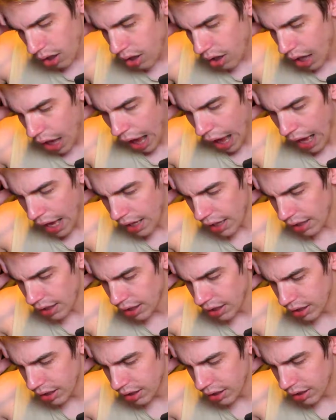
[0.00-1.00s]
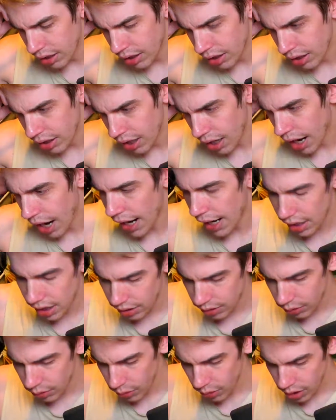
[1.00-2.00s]
Huh?
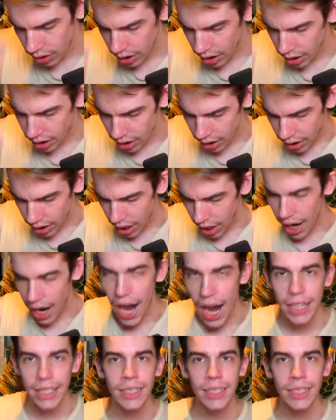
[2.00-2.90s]
I